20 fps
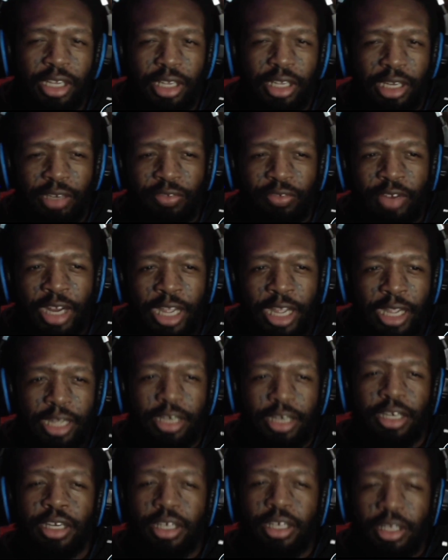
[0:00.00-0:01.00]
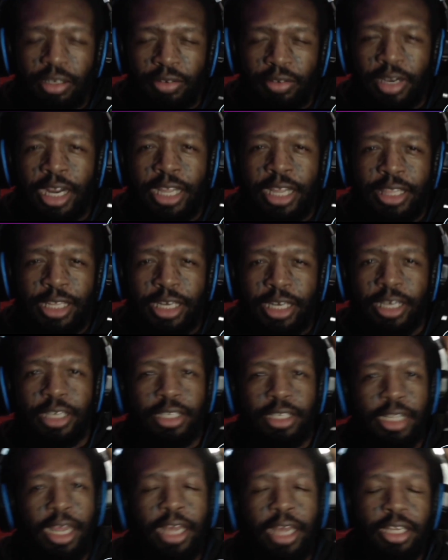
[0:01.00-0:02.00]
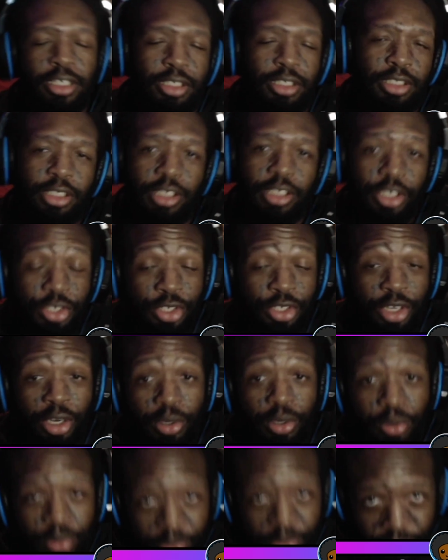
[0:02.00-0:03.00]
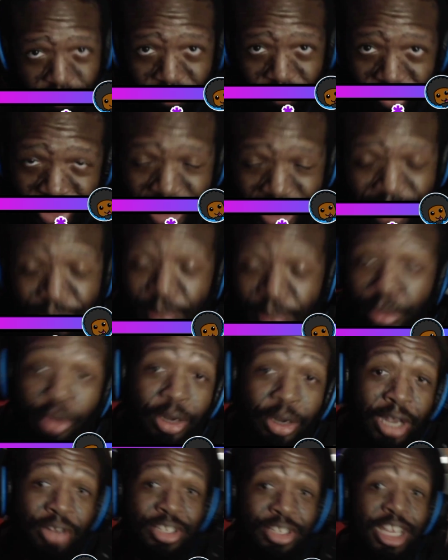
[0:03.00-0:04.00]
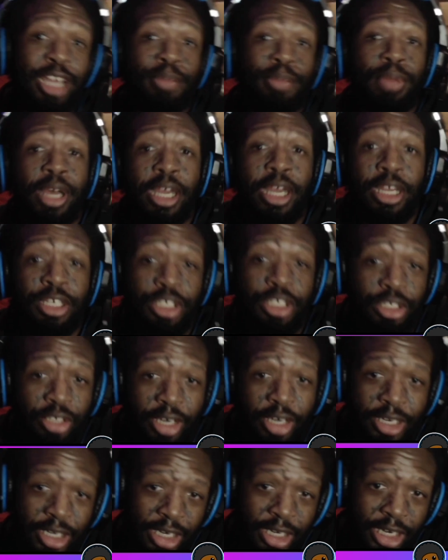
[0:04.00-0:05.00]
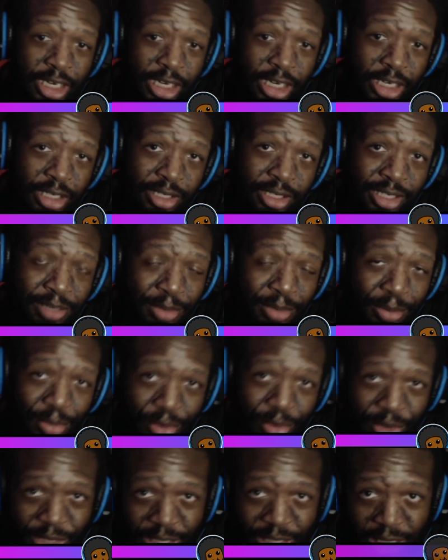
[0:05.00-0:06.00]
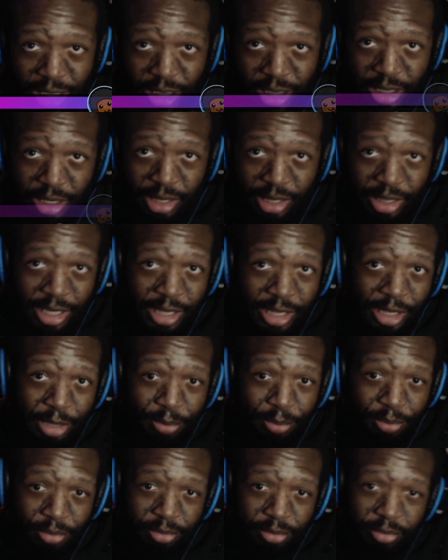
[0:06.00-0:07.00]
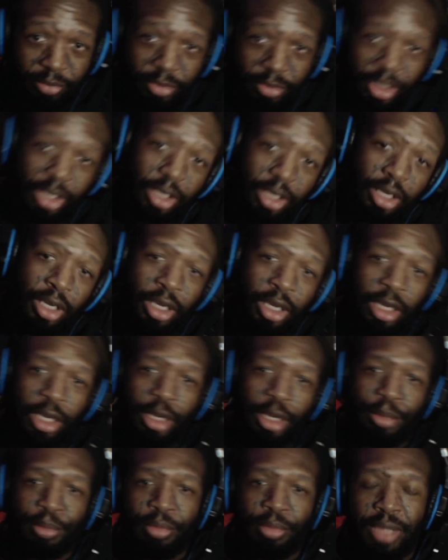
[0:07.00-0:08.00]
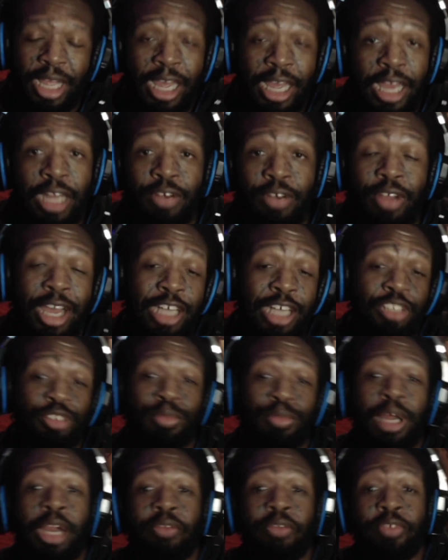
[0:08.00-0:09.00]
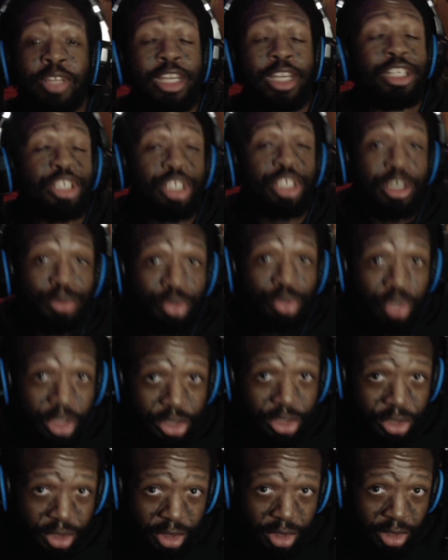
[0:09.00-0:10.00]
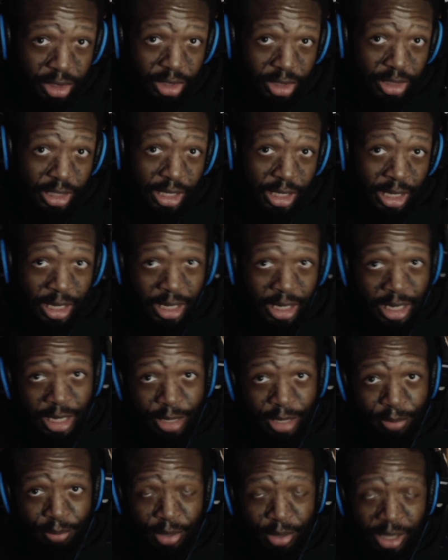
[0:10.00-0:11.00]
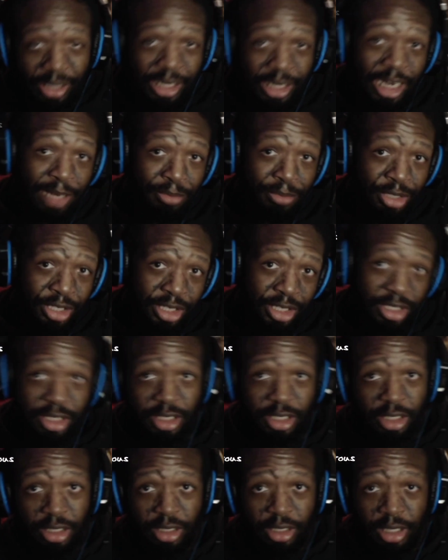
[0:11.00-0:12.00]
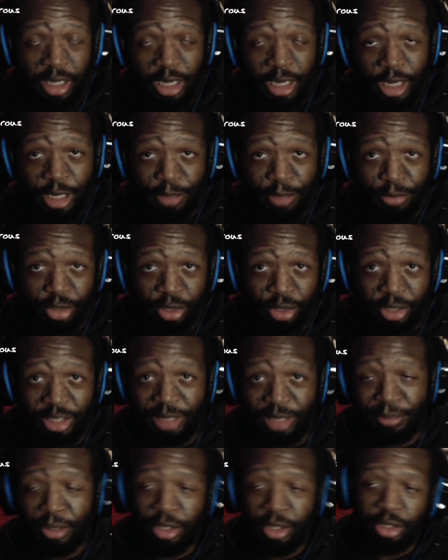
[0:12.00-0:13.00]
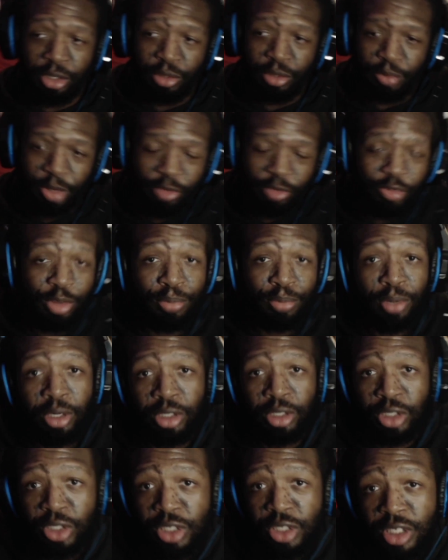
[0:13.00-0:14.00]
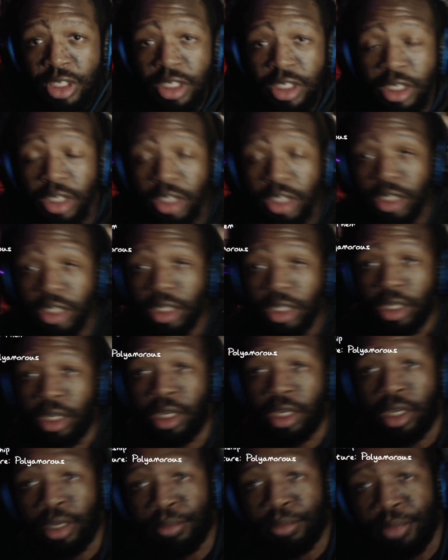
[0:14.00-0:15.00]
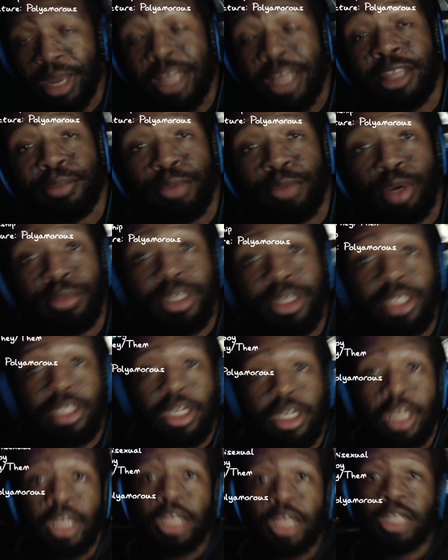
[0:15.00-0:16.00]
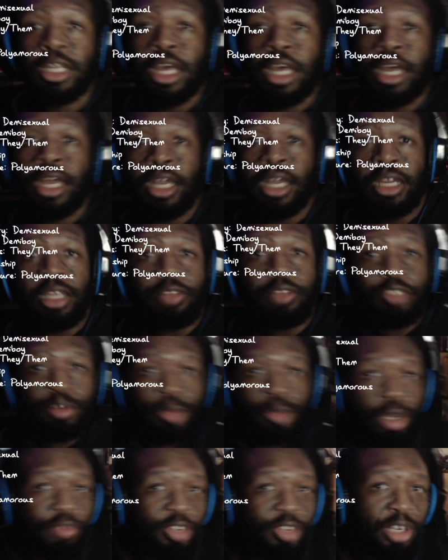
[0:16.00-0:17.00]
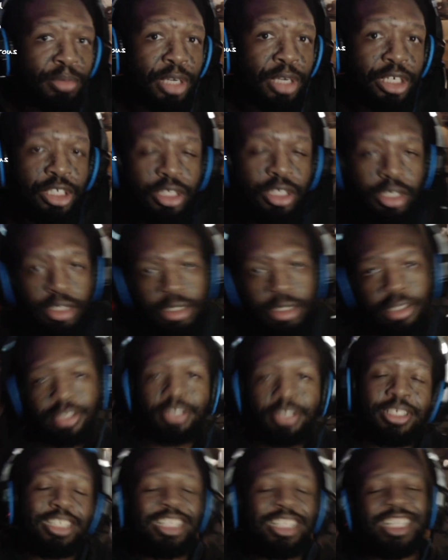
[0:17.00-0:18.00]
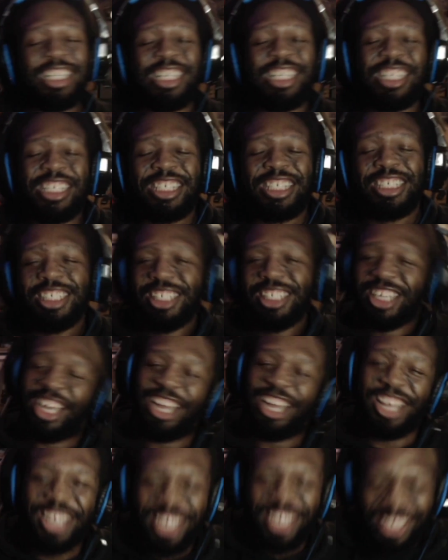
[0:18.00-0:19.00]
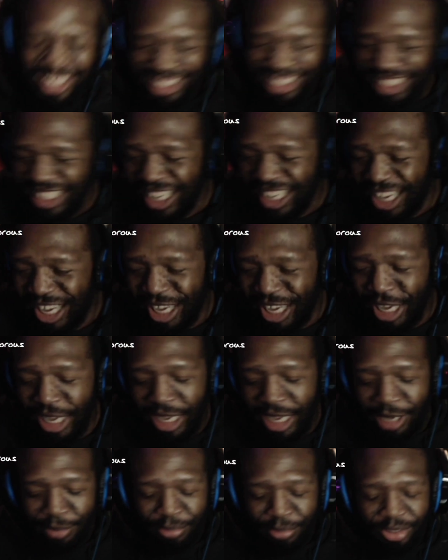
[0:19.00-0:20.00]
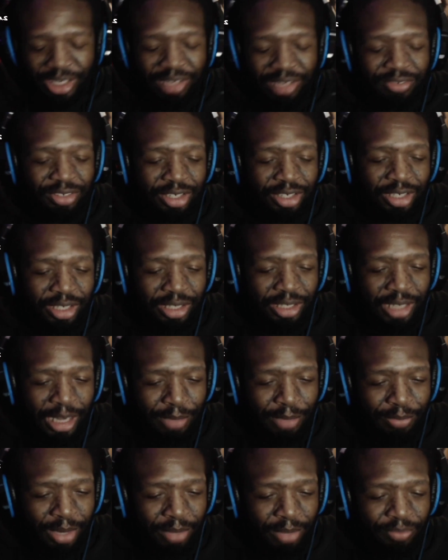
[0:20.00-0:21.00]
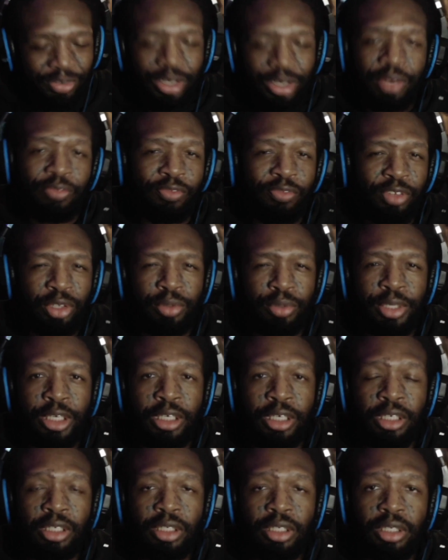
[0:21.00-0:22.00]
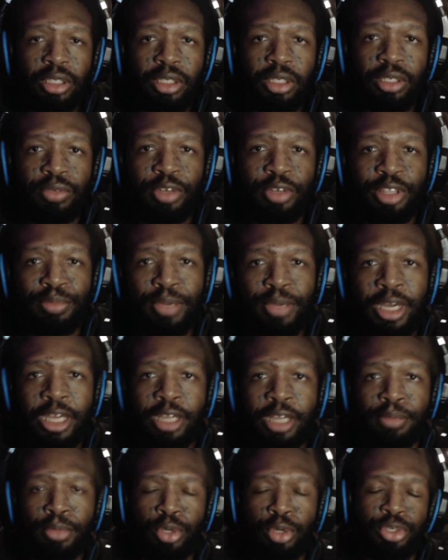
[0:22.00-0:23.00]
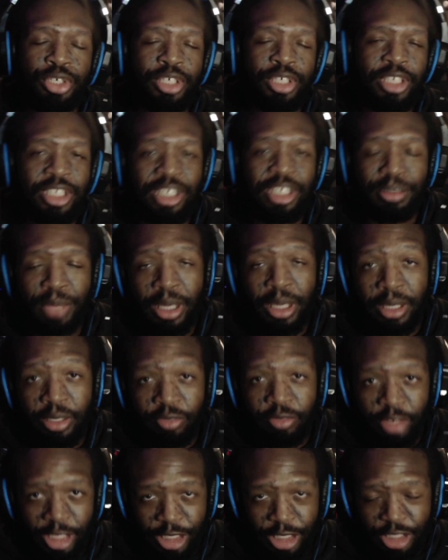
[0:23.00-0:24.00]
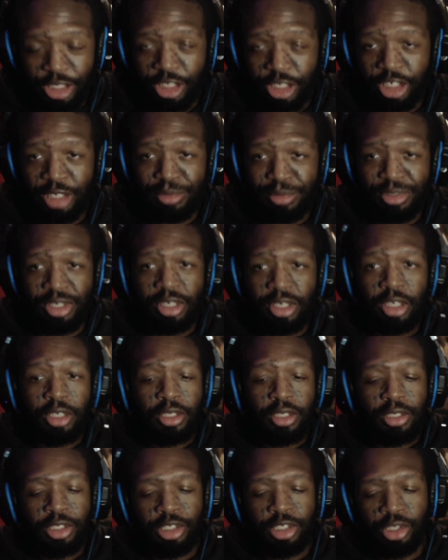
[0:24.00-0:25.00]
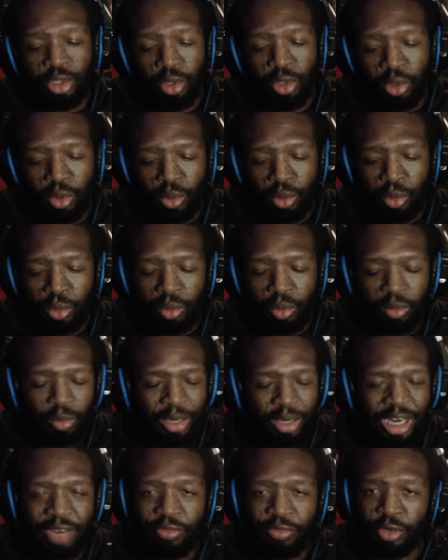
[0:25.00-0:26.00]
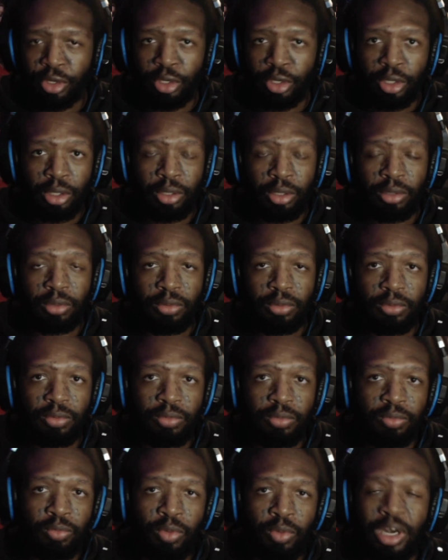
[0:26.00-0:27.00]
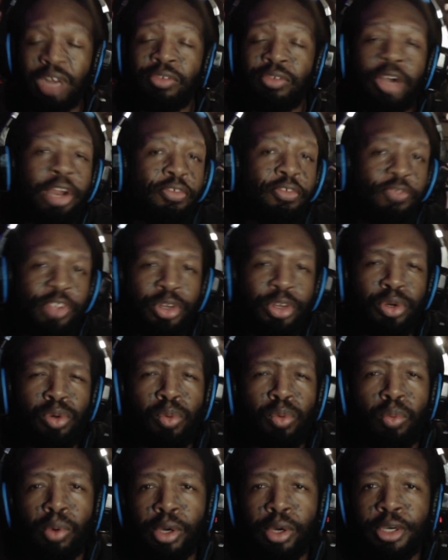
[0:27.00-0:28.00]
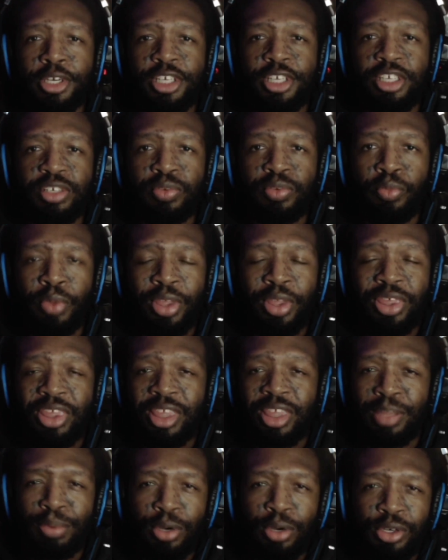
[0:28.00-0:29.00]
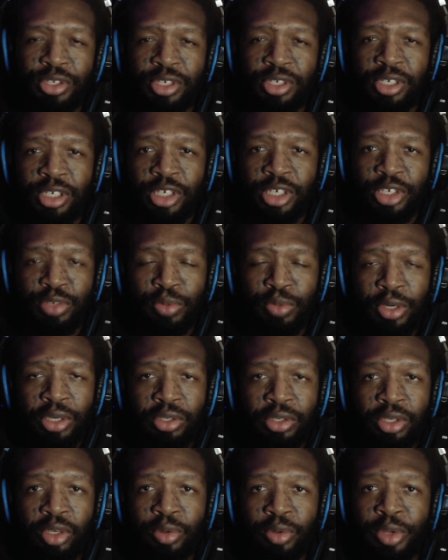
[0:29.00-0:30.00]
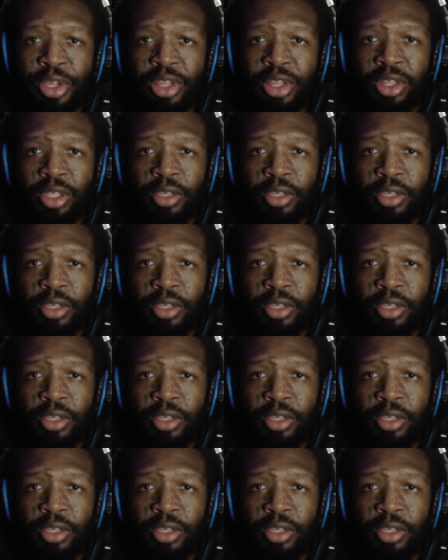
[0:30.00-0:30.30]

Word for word: Like right, right there. Yeah. So that's my pronouns and my gender identity. Demiboy, they, them. Um, and as for my relationship structure, I am polyamorous. I am currently partnered with a few partners um, at the moment, and I love them all very much. He. I, I believe in a... I'm, I'm very fluid with my emotions and my relationships, so whatever, whatever I feel works with the person is what I'll go with.